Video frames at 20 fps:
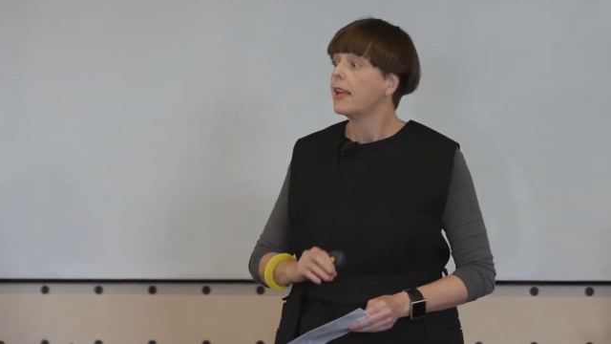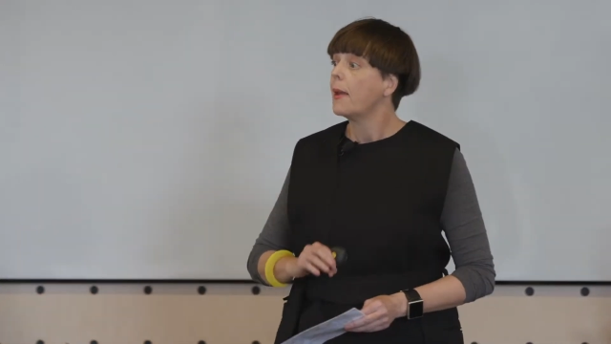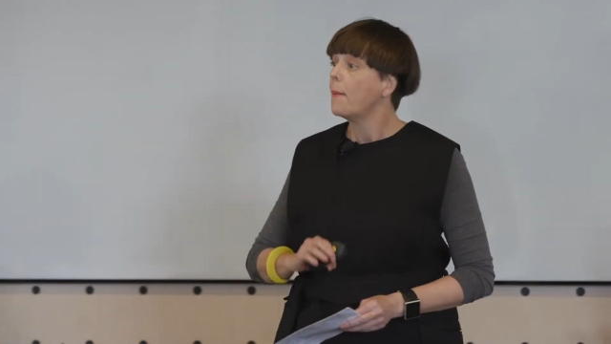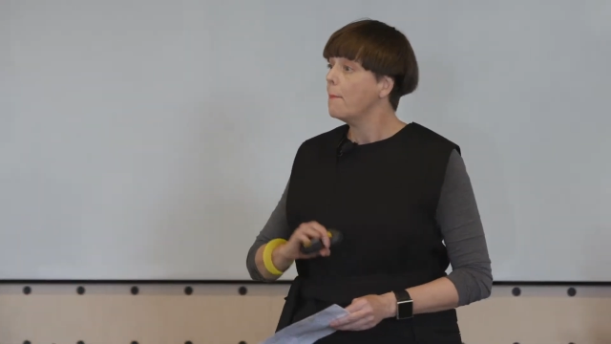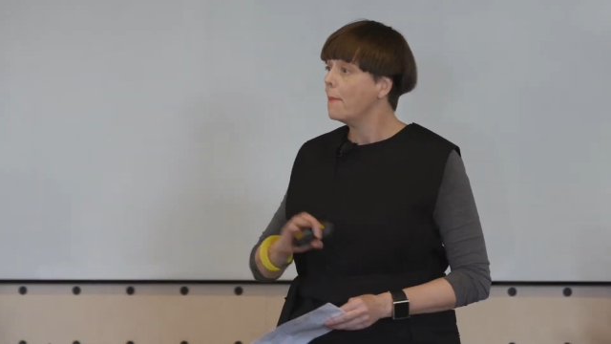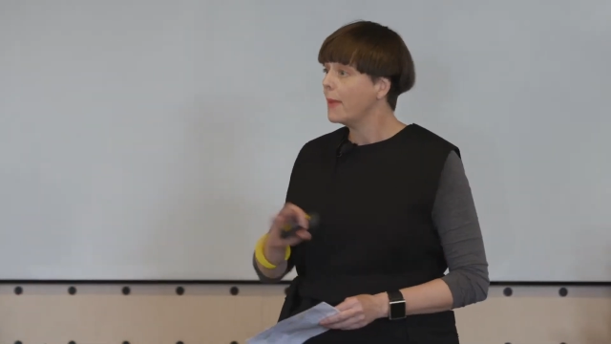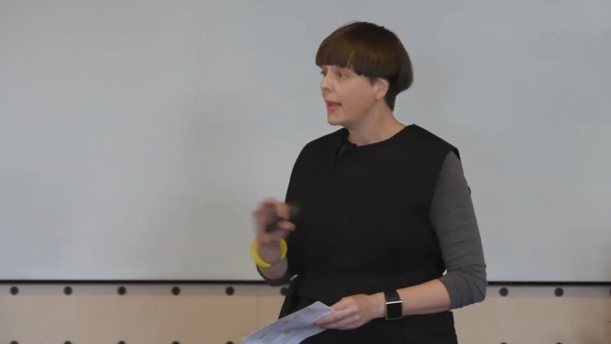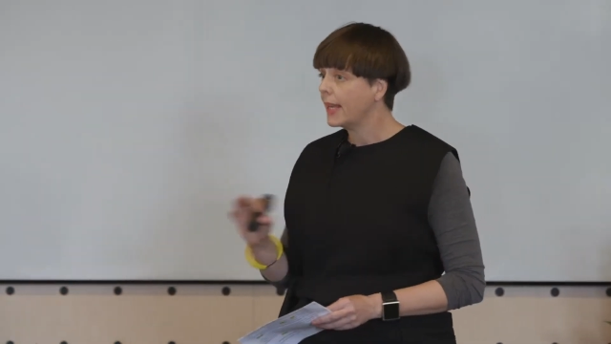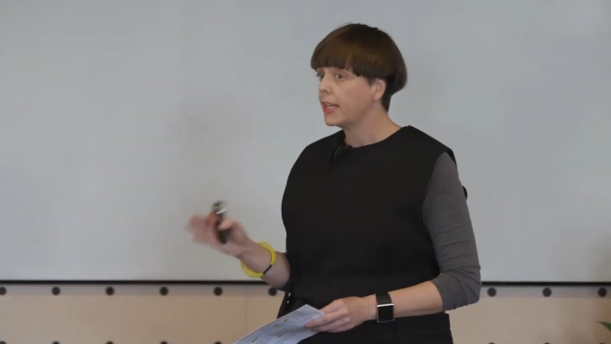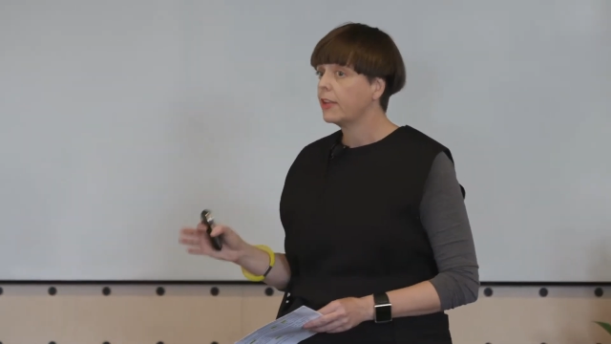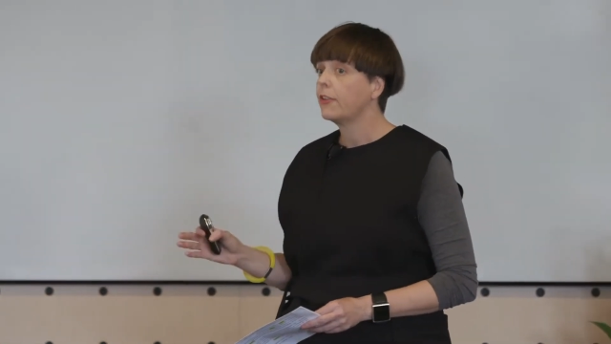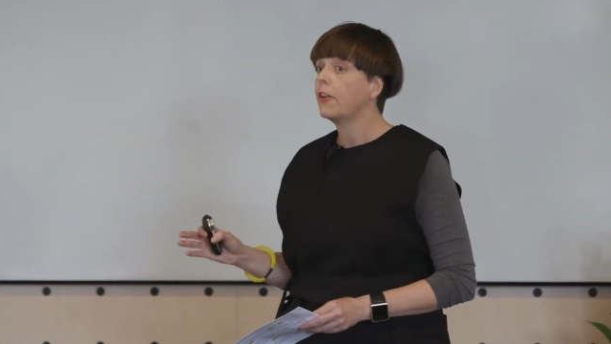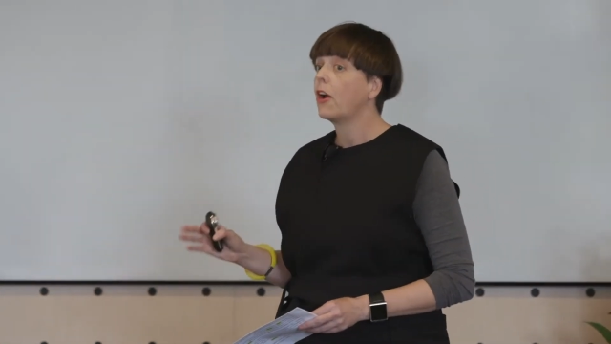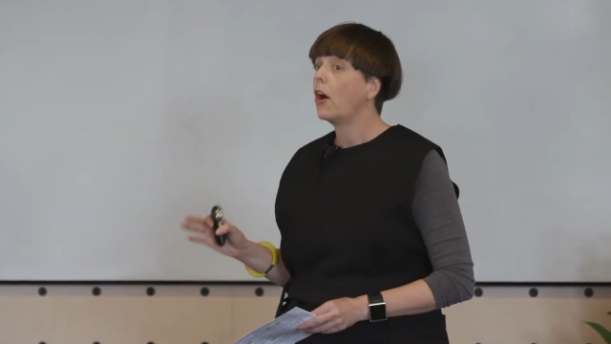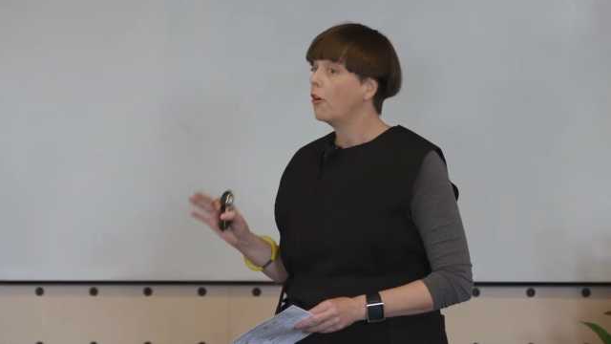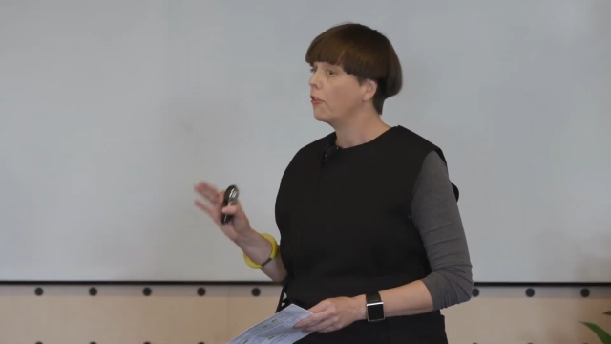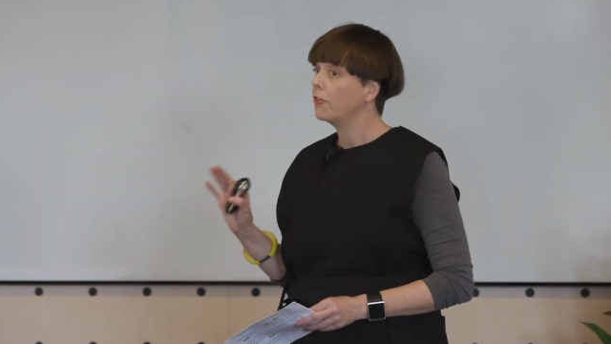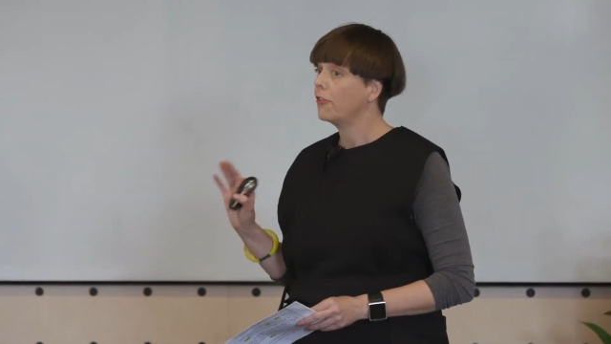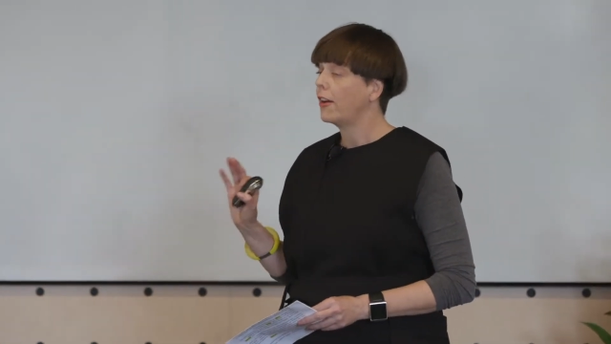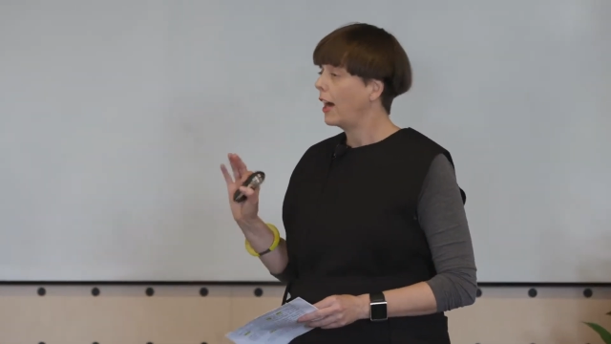many
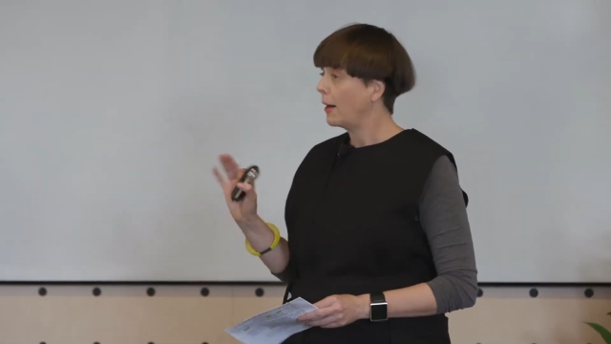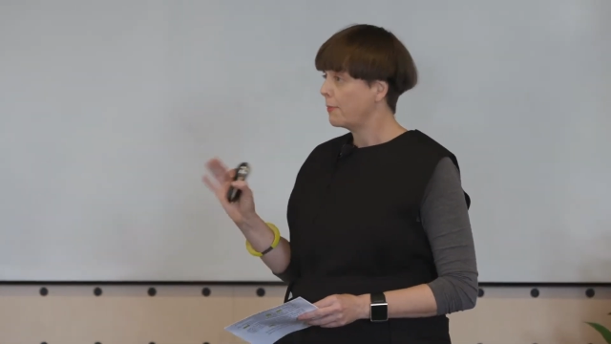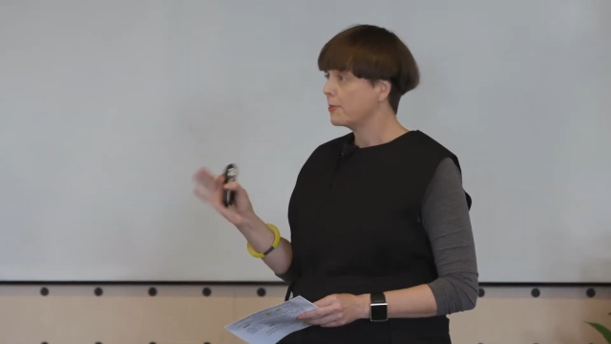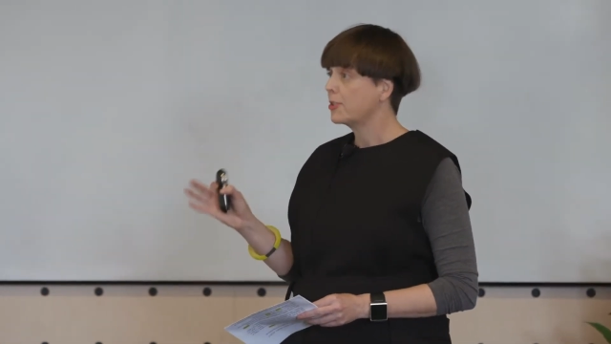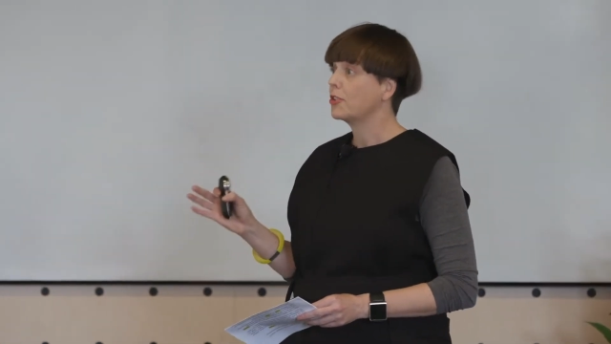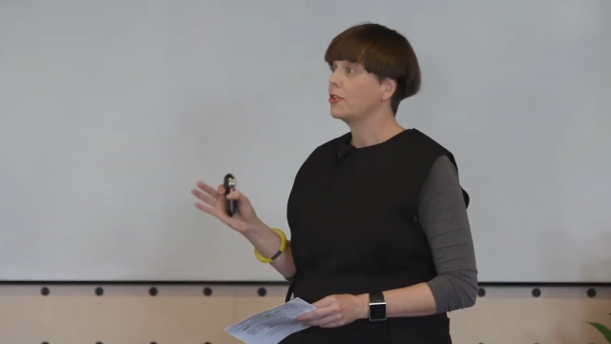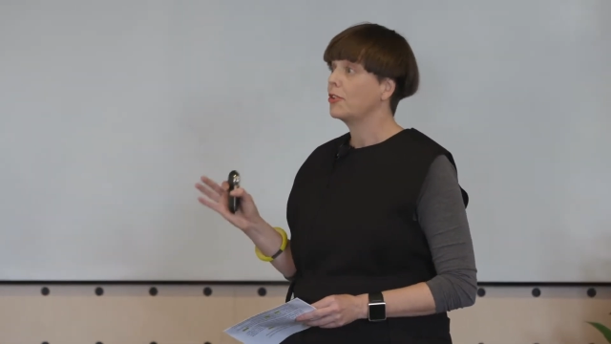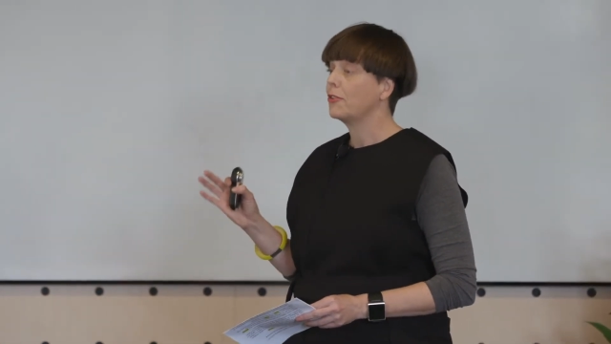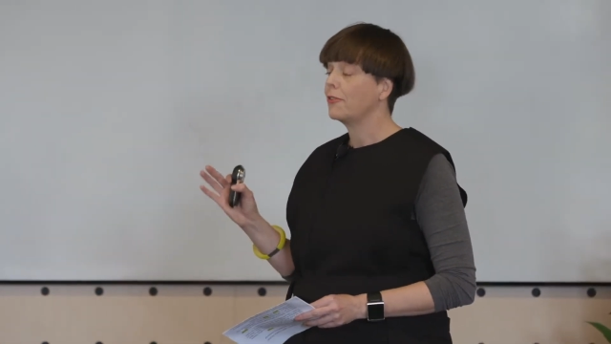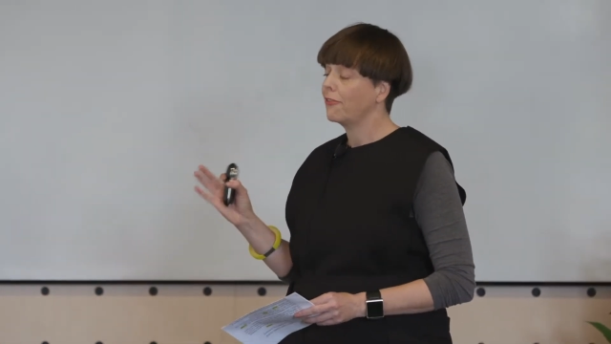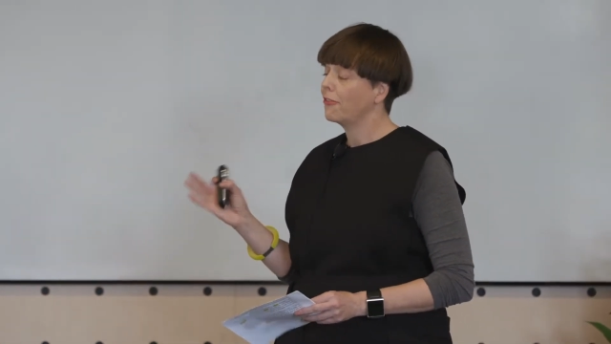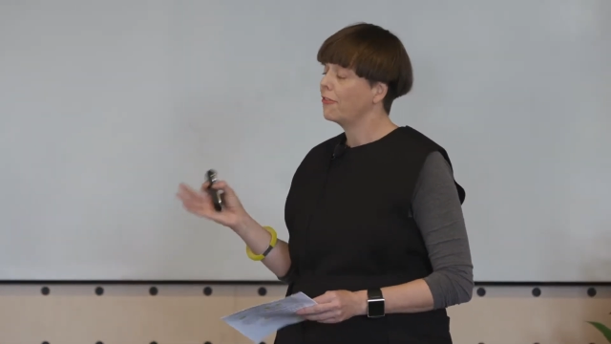of up to